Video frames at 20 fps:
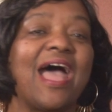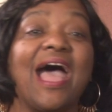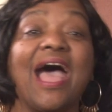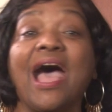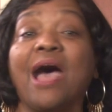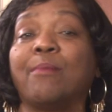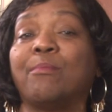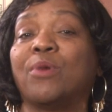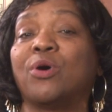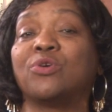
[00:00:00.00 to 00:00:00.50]

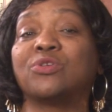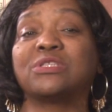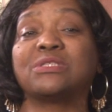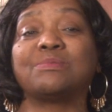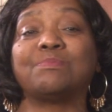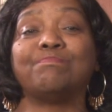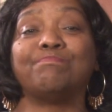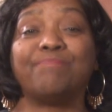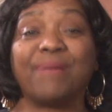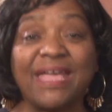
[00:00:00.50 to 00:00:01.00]
"Our
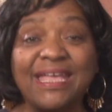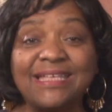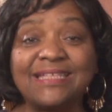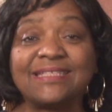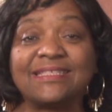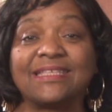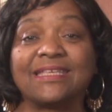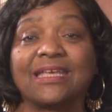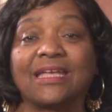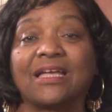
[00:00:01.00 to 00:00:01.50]
most
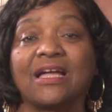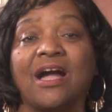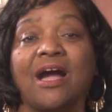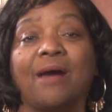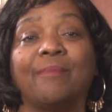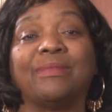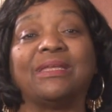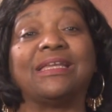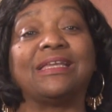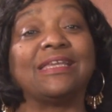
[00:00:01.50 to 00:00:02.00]
basic
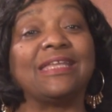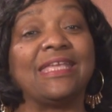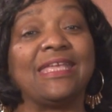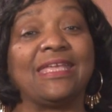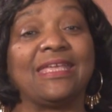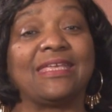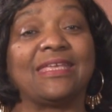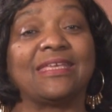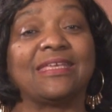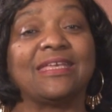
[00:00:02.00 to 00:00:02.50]
common
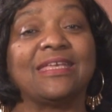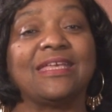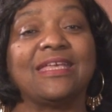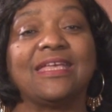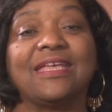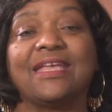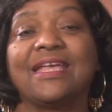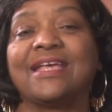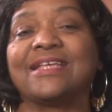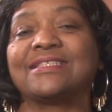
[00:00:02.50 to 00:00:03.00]
link
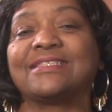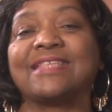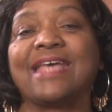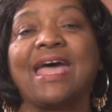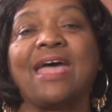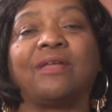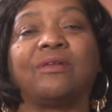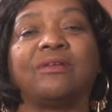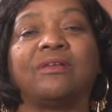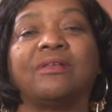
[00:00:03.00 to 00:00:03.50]
is
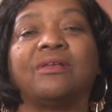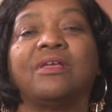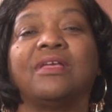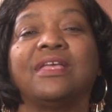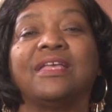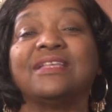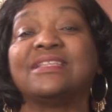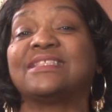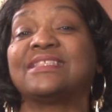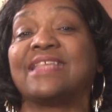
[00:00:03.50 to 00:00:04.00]

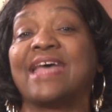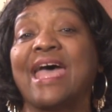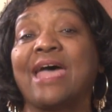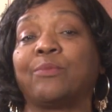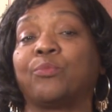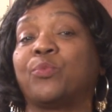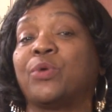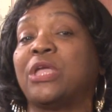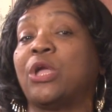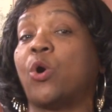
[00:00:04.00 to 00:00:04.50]

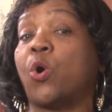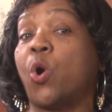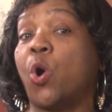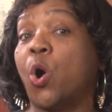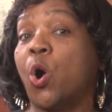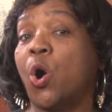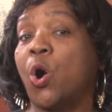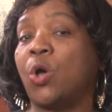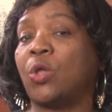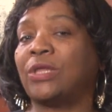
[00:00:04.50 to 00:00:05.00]
that we
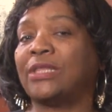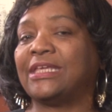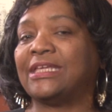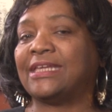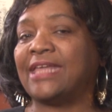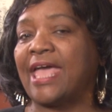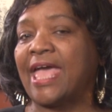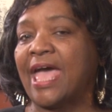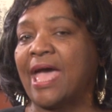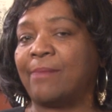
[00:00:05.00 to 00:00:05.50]
all
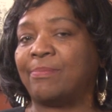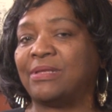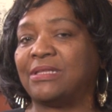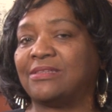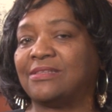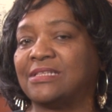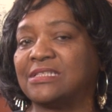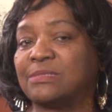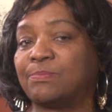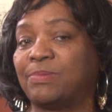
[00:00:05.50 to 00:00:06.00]

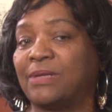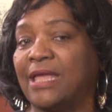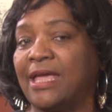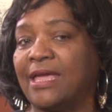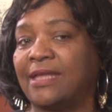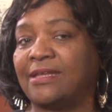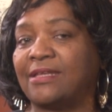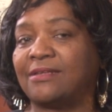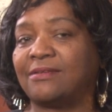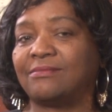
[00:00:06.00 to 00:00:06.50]
inhabit this
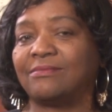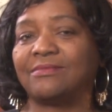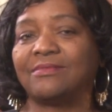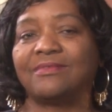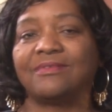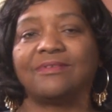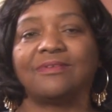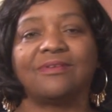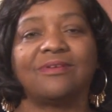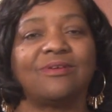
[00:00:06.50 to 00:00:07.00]
planet,
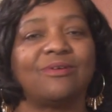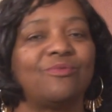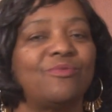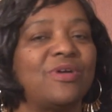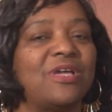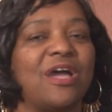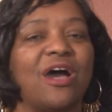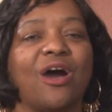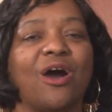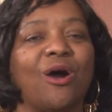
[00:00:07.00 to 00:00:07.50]

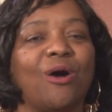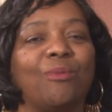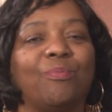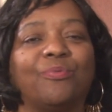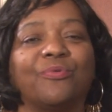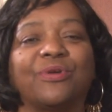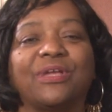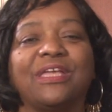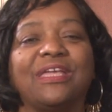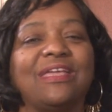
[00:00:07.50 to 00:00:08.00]
we all
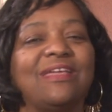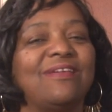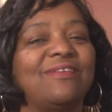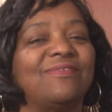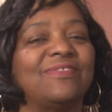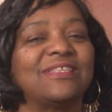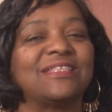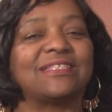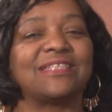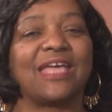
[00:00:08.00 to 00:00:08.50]

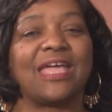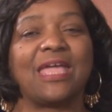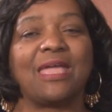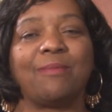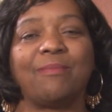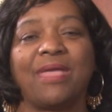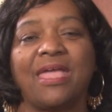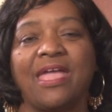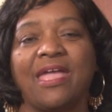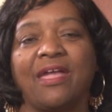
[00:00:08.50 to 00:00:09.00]
breathe the
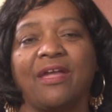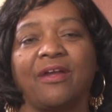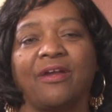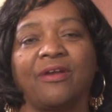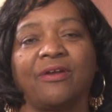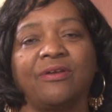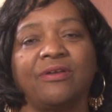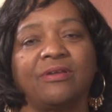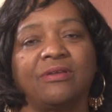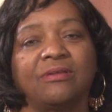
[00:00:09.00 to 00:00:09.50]
same
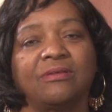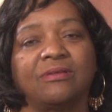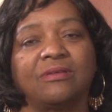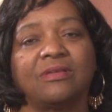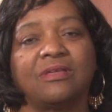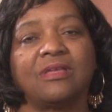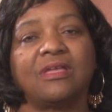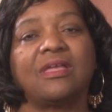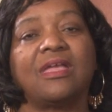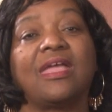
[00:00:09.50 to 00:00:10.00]
air,
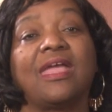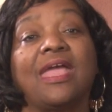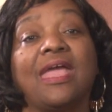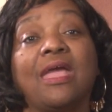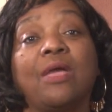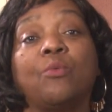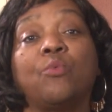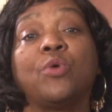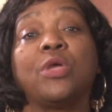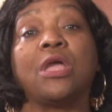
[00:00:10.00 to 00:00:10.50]

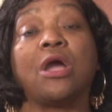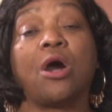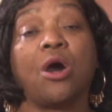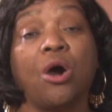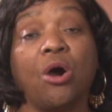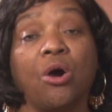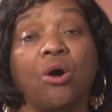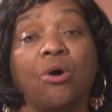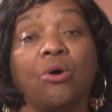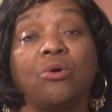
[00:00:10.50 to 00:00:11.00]
and we
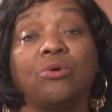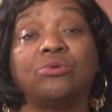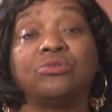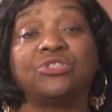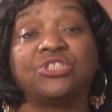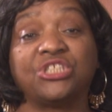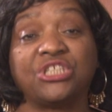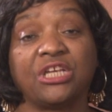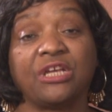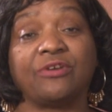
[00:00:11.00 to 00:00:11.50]
all
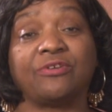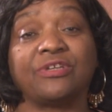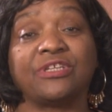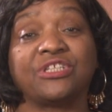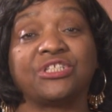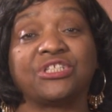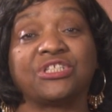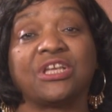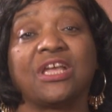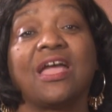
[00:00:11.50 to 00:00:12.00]

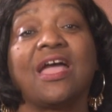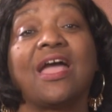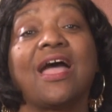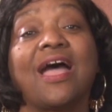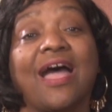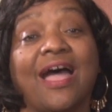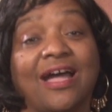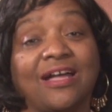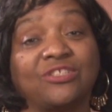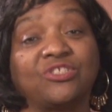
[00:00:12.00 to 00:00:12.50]
cherish
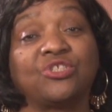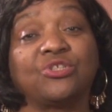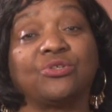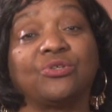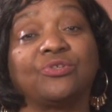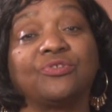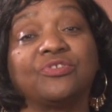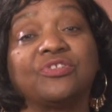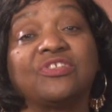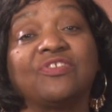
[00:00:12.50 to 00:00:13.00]
our
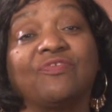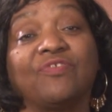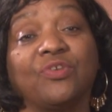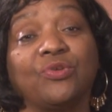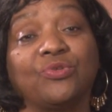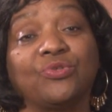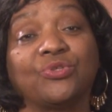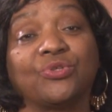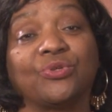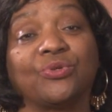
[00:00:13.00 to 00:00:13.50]
children's
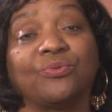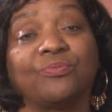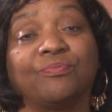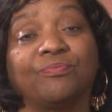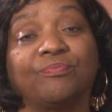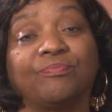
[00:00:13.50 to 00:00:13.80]
future."